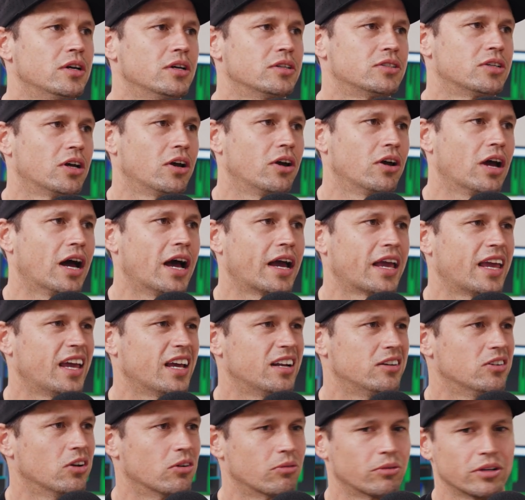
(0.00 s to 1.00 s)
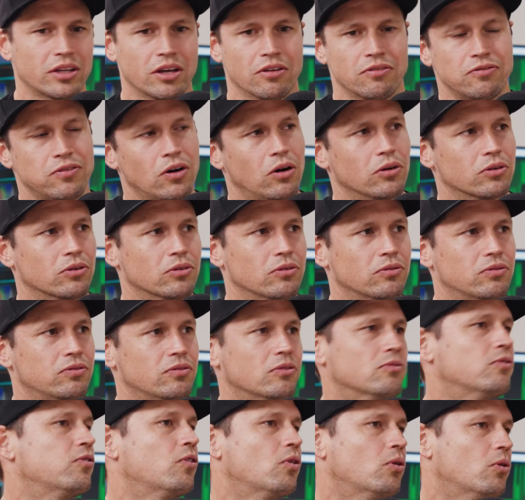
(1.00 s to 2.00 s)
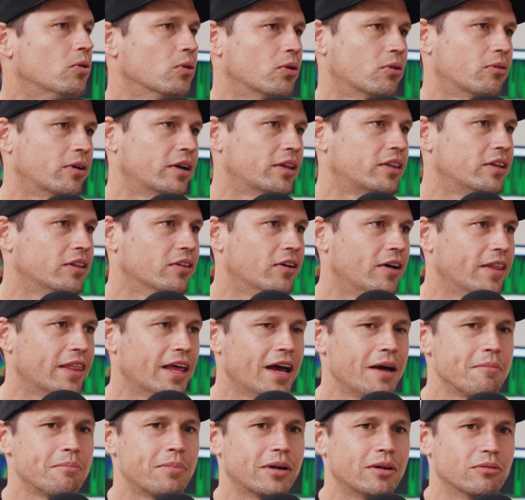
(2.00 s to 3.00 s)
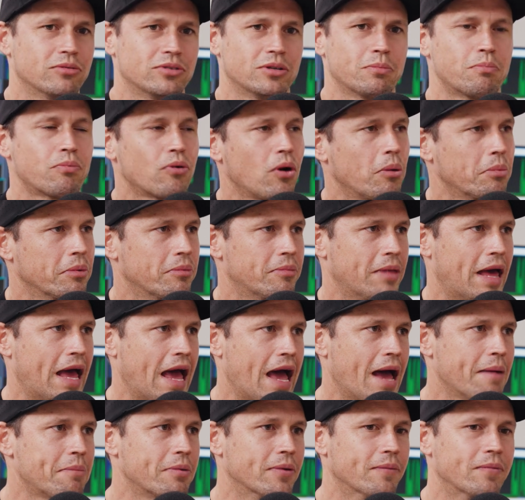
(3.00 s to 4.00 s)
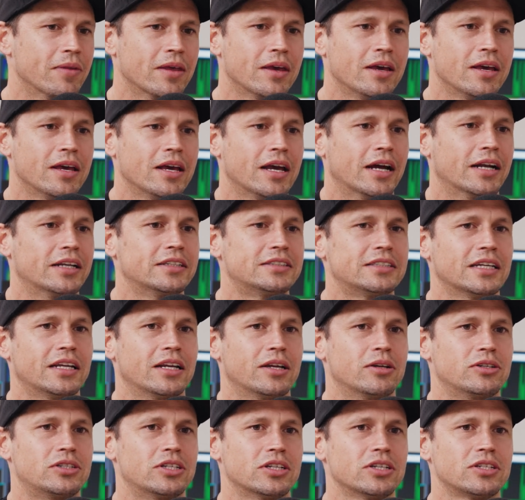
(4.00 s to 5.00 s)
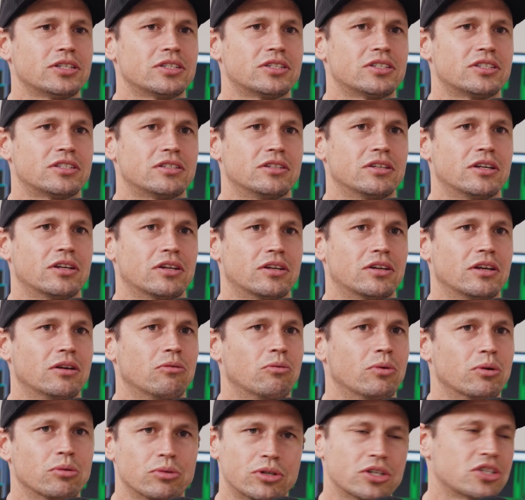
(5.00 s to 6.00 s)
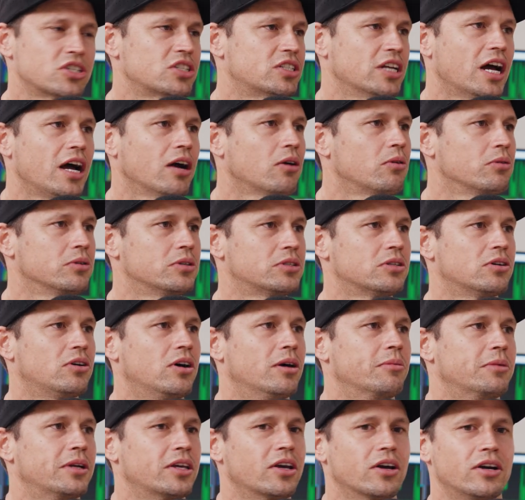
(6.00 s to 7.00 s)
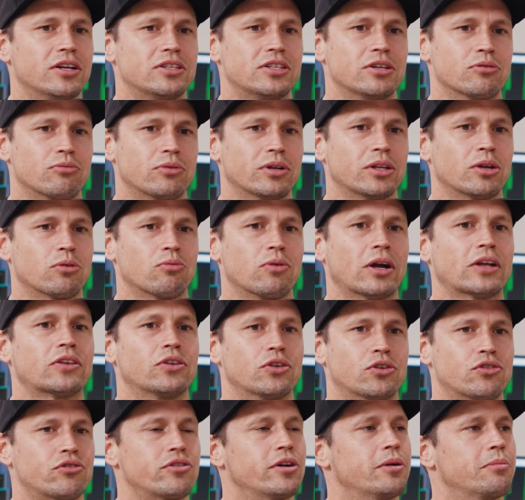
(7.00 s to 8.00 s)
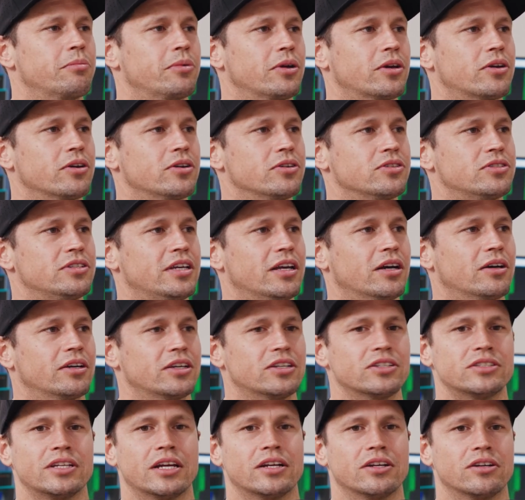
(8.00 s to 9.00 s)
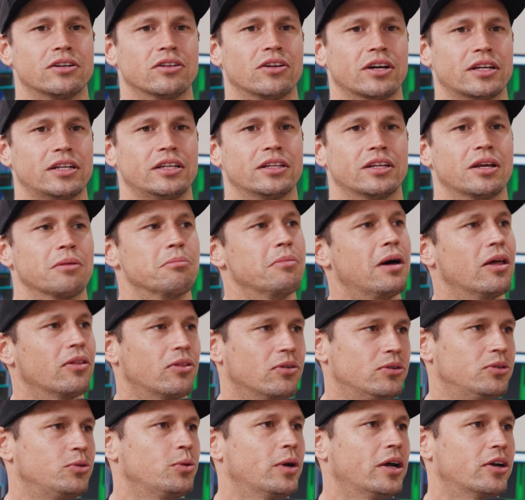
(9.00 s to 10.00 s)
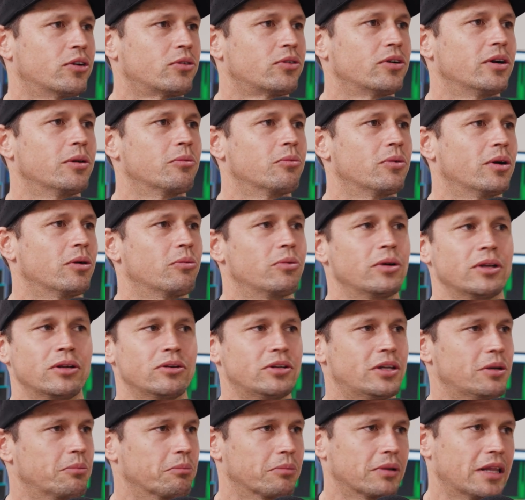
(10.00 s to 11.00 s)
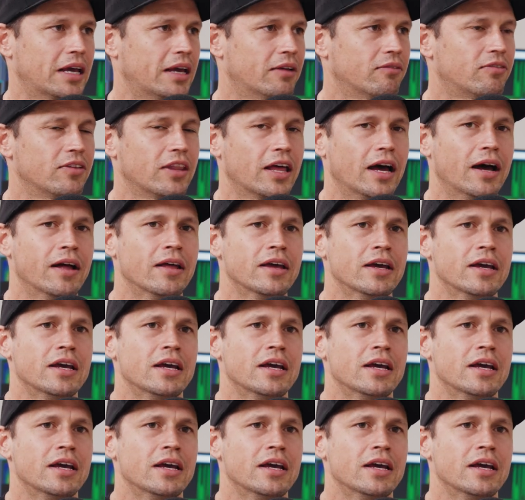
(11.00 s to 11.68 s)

So again, not really a fault of Ford or anything like that, but it was a problem that happened. And he said we were just stuck all the time. And he goes, it really wrecked the trip because now extended like nearly a month onto our trip where we didn't plan for that.